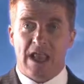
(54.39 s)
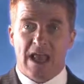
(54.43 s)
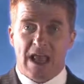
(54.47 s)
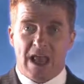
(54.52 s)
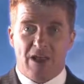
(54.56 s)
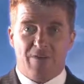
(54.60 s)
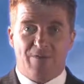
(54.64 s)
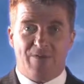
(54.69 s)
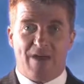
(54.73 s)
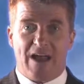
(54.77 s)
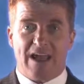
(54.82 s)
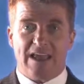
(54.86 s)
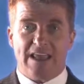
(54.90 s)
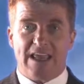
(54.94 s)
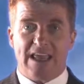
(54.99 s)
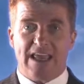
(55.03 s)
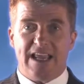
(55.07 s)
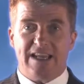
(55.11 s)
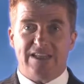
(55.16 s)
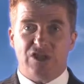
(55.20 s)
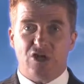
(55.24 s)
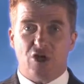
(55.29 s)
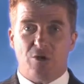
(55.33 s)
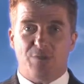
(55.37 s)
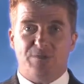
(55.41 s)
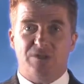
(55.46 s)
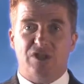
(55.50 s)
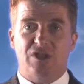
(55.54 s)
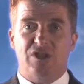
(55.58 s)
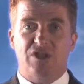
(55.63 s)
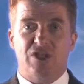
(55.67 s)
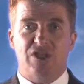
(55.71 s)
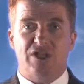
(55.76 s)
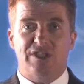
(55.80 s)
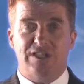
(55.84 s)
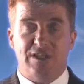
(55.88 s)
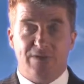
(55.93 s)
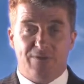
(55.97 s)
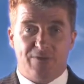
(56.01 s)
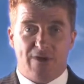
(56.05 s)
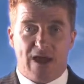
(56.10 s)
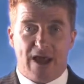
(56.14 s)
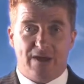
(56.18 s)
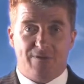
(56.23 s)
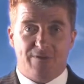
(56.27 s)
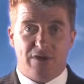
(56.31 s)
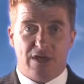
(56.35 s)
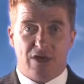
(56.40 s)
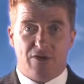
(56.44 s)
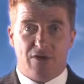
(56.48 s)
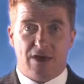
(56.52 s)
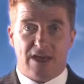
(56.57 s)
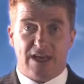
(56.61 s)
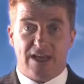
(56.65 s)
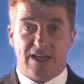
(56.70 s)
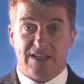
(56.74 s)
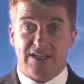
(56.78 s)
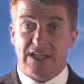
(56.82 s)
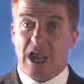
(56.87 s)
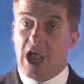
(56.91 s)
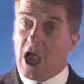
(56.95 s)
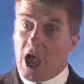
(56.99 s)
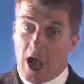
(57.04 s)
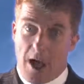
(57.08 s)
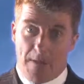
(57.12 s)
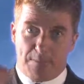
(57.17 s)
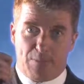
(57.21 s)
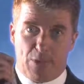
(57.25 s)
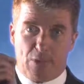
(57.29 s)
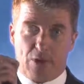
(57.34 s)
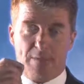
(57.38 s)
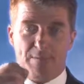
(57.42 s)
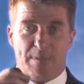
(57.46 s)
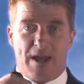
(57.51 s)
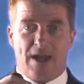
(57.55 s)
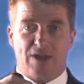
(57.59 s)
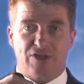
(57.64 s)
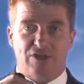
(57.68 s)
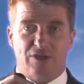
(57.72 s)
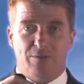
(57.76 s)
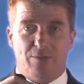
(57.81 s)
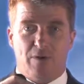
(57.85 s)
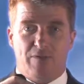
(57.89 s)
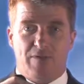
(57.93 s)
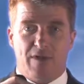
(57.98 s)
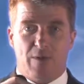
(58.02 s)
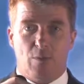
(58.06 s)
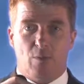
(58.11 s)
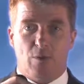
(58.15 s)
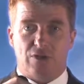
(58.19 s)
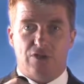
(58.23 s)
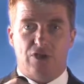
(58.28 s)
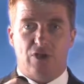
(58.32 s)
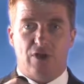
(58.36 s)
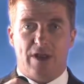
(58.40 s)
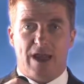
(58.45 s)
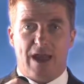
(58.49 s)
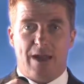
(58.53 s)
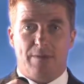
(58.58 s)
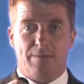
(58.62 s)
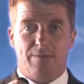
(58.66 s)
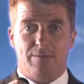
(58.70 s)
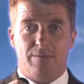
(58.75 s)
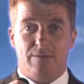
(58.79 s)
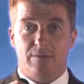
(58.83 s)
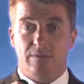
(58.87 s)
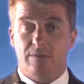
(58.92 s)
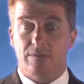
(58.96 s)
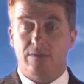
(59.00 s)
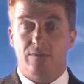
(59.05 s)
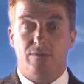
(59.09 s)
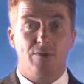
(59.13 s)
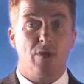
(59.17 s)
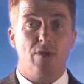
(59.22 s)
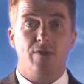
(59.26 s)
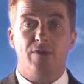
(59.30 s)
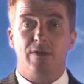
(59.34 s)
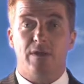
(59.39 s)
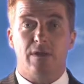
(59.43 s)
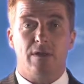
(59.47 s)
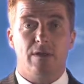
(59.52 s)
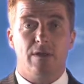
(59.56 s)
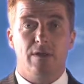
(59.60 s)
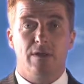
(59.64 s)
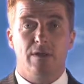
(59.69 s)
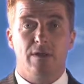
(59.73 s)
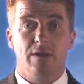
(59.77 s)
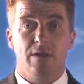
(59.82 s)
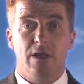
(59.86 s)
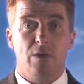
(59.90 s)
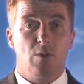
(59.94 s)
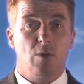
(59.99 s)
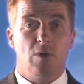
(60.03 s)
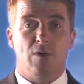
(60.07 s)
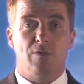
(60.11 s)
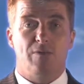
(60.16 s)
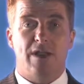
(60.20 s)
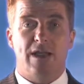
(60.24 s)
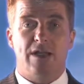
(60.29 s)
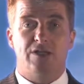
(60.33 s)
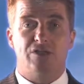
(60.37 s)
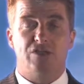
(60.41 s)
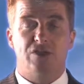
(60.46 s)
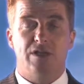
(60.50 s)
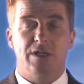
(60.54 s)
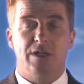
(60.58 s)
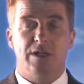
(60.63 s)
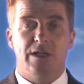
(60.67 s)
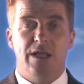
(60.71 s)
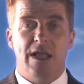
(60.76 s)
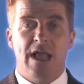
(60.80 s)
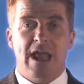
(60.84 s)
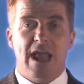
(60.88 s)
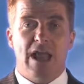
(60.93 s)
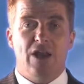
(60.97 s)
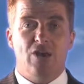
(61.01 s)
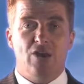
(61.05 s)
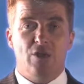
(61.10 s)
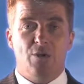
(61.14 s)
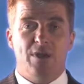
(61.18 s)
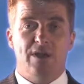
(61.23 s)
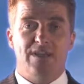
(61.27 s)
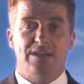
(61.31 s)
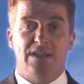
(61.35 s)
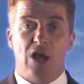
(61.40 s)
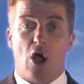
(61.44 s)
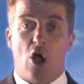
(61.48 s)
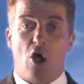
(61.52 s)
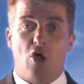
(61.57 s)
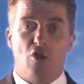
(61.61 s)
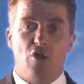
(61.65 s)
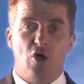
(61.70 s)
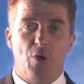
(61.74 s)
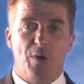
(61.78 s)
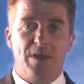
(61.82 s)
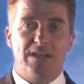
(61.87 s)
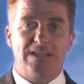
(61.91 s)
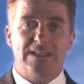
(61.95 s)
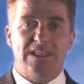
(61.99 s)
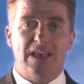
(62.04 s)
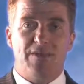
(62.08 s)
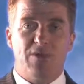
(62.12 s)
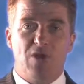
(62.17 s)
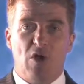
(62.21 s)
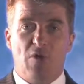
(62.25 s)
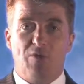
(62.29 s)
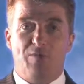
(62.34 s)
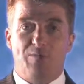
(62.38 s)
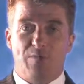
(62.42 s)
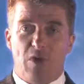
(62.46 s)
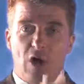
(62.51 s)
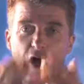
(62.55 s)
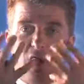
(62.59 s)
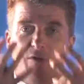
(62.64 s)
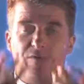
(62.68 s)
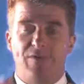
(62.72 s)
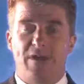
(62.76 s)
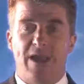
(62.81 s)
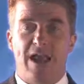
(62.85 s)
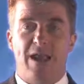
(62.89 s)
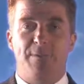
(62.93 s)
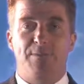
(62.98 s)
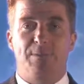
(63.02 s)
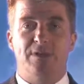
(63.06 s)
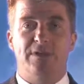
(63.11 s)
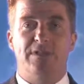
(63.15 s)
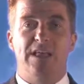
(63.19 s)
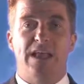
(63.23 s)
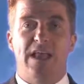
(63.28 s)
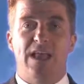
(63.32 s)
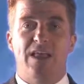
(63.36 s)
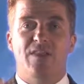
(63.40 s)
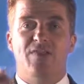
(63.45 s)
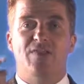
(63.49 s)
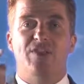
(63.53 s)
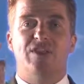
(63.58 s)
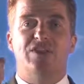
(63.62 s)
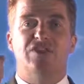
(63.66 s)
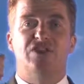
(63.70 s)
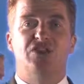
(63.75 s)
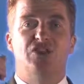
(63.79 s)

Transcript: If I heat it up to 35 degrees and put a match above it, what's going to happen? Nothing. It won't flash. In other words, although it's giving off more vapours, there's